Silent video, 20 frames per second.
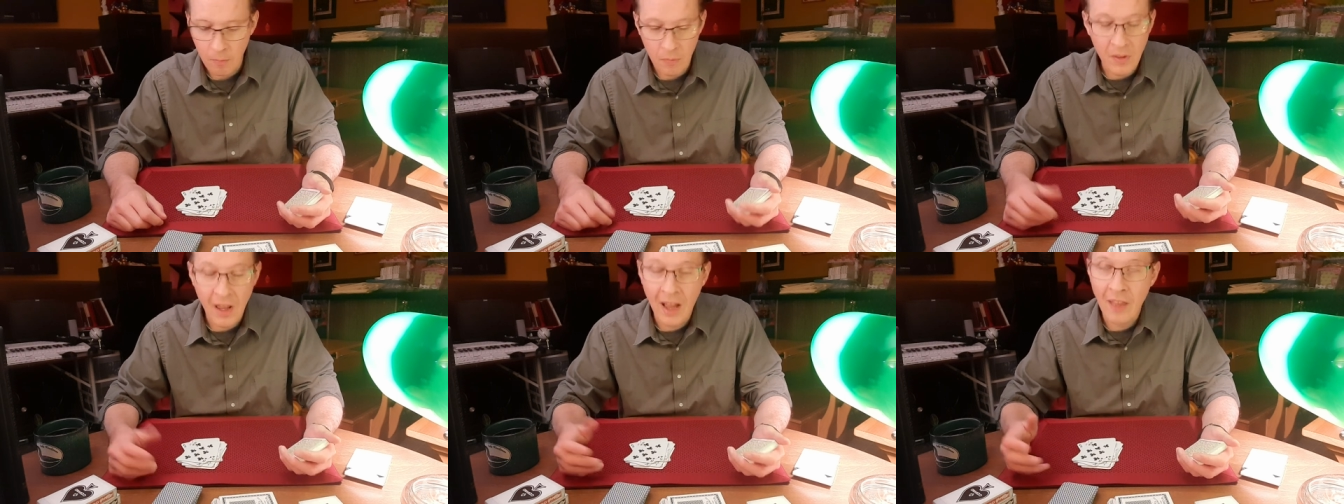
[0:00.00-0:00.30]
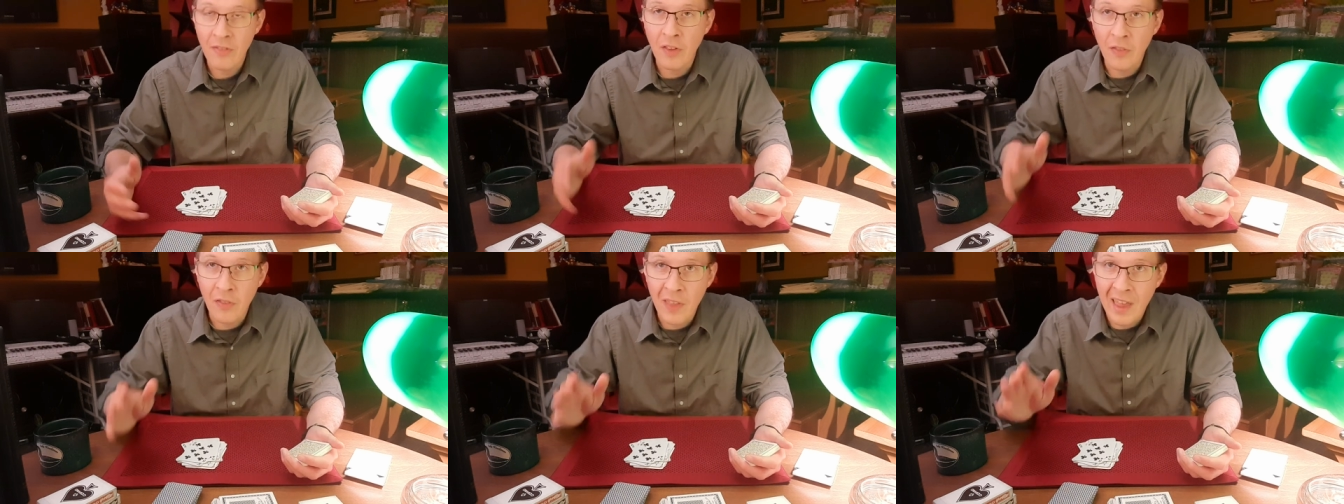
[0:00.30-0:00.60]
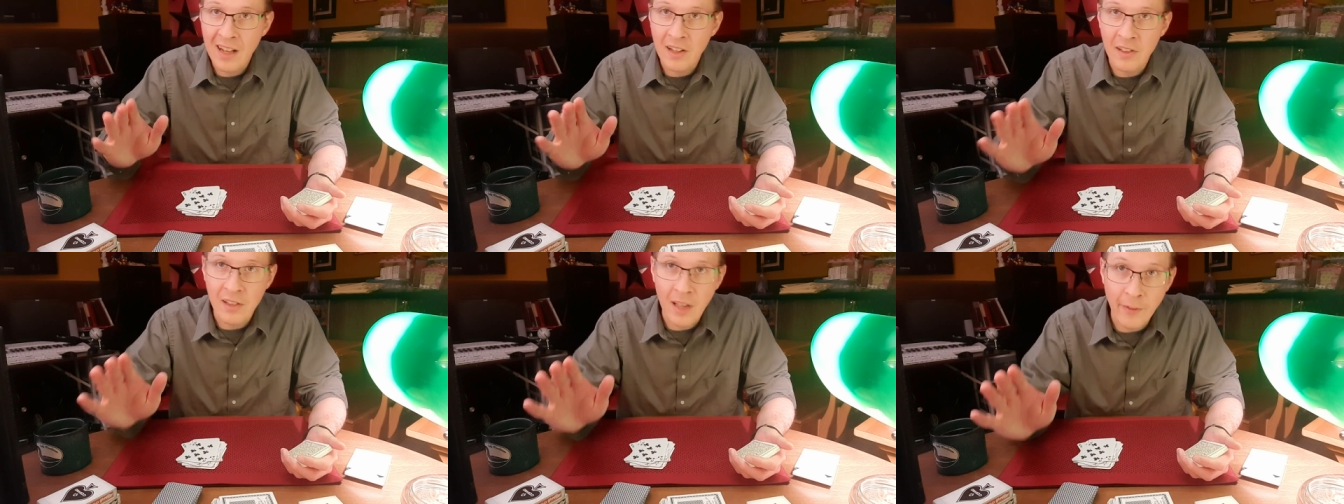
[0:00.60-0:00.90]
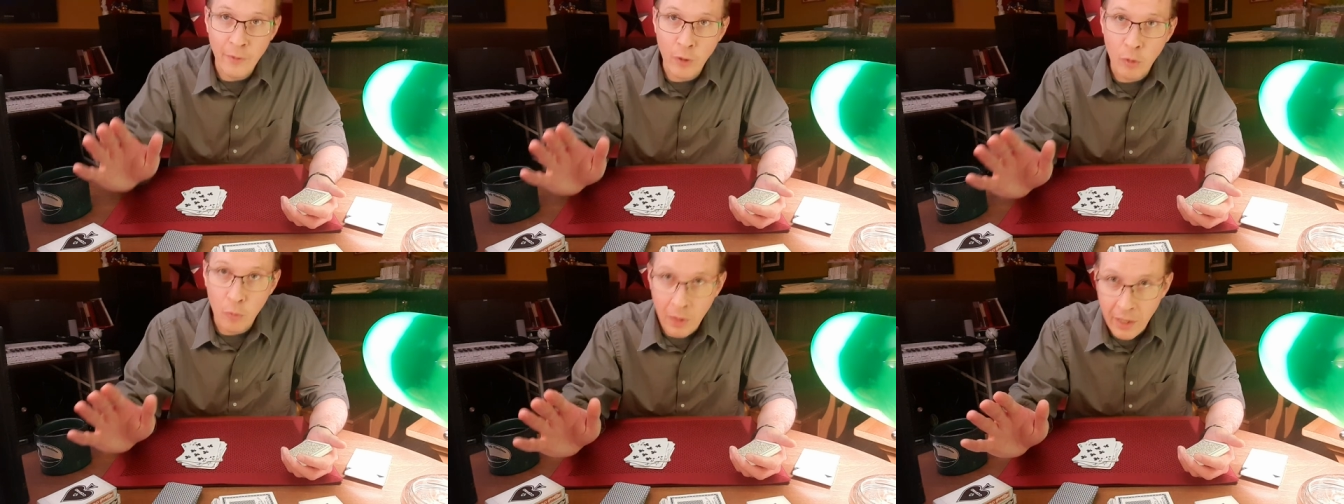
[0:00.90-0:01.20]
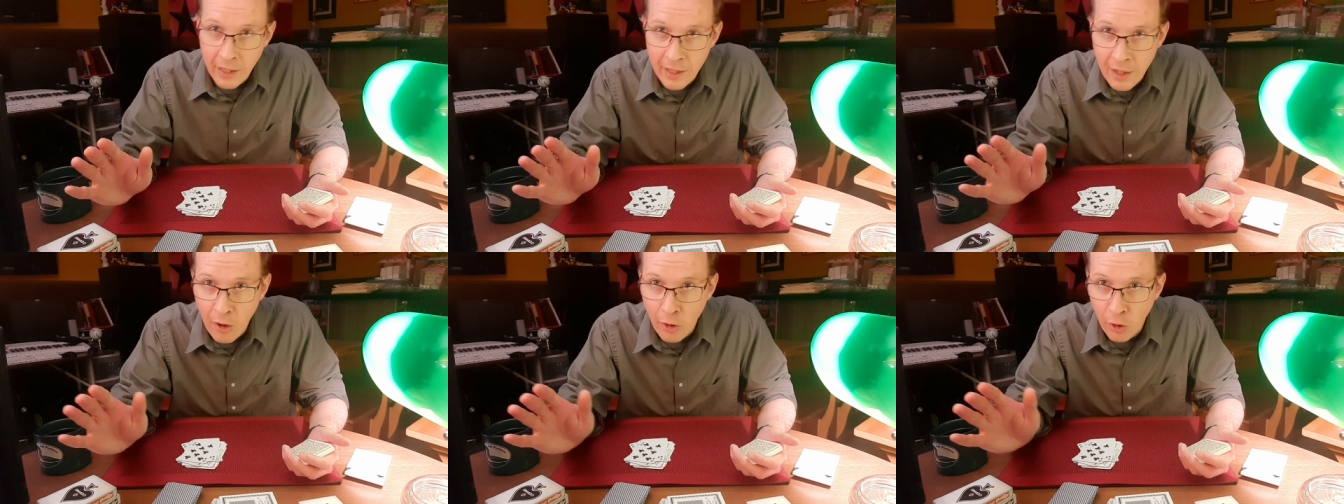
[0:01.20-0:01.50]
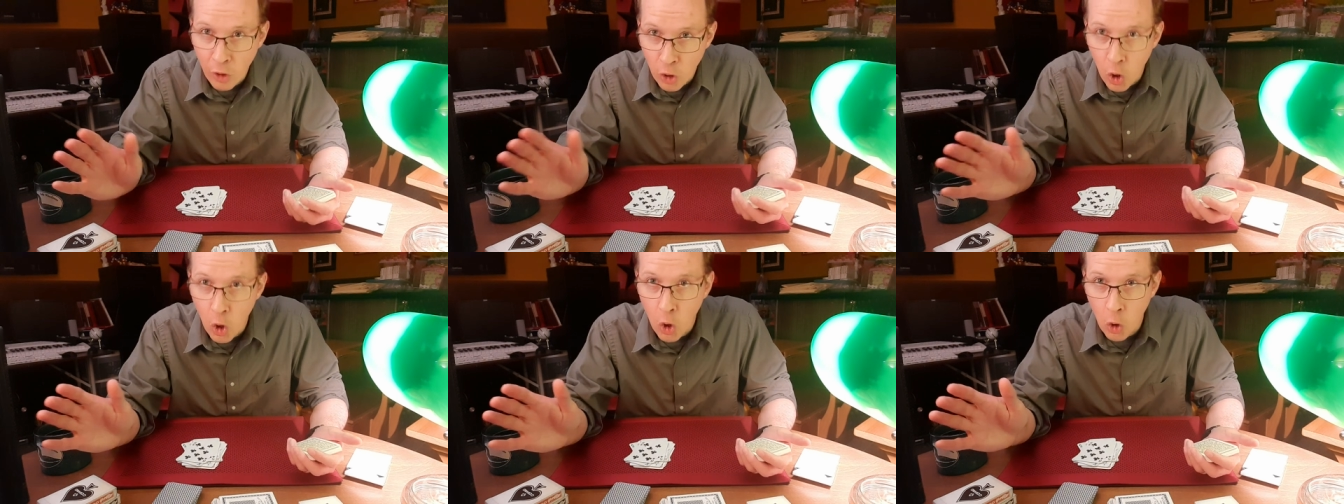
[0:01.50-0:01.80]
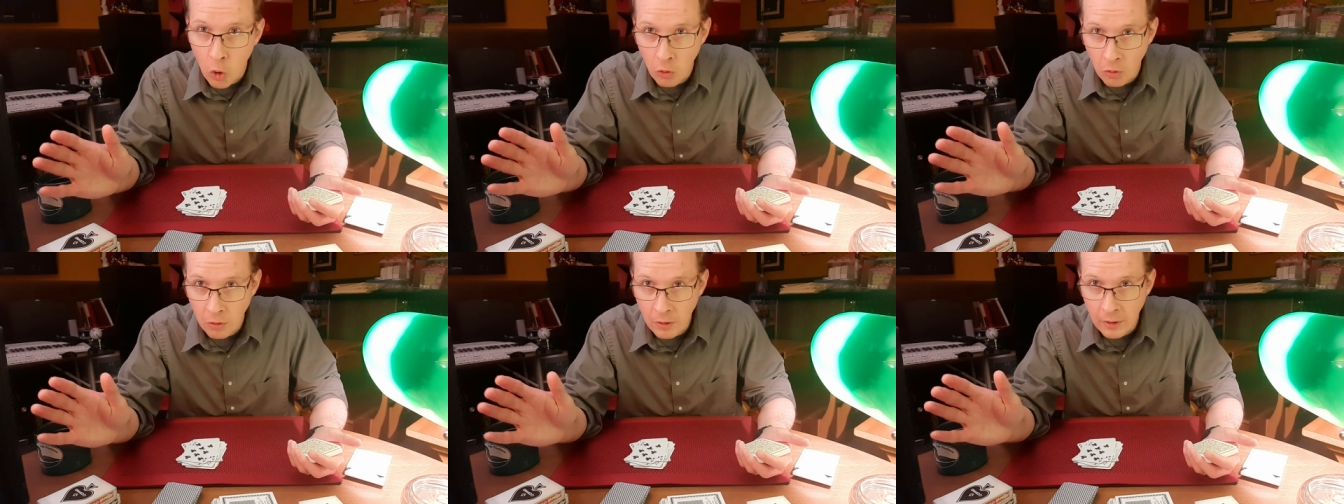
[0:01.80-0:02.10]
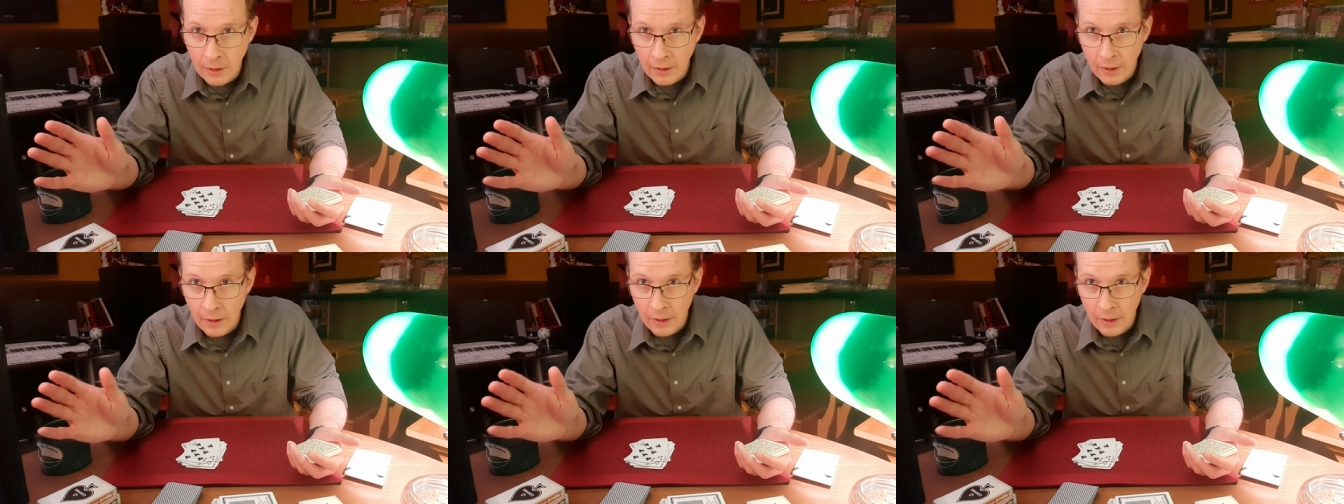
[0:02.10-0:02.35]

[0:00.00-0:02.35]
Not that that is ever really our goal,